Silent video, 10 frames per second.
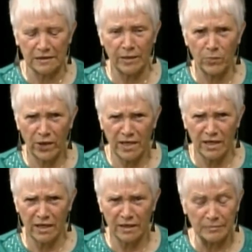and
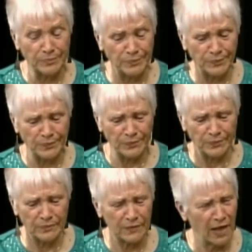breaking it.
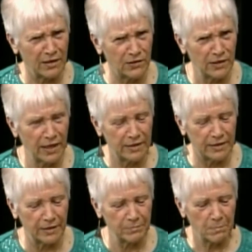Not a good
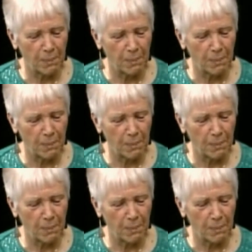idea.